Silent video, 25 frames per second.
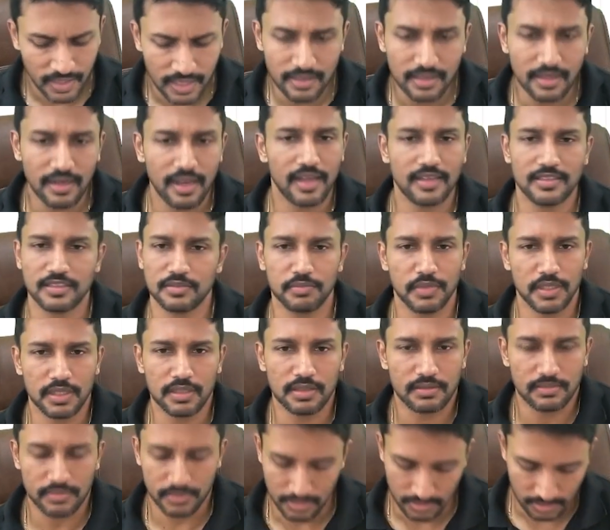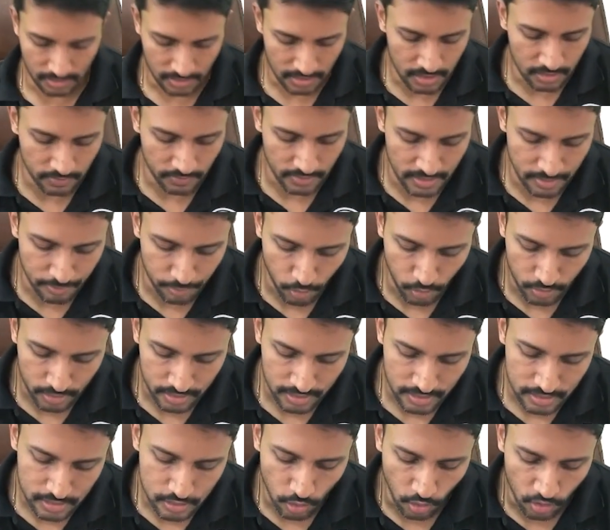And the last but equally
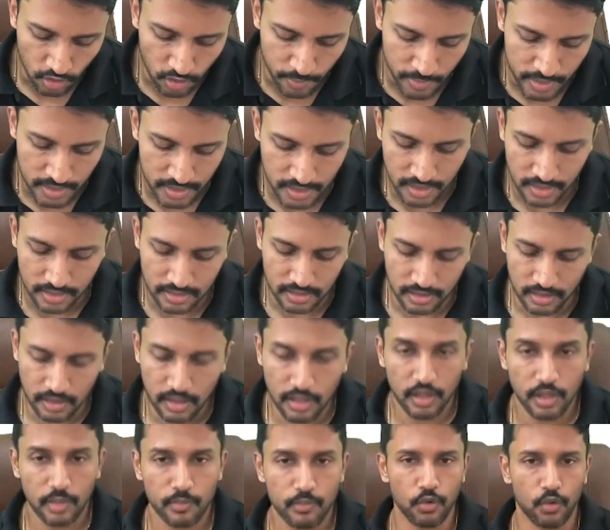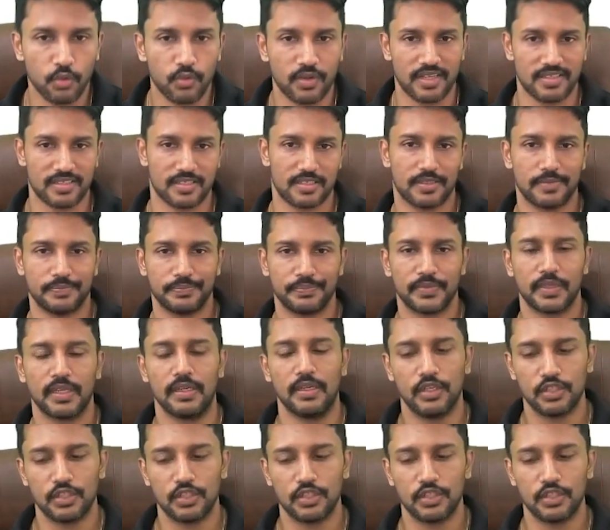important is documenting the progress.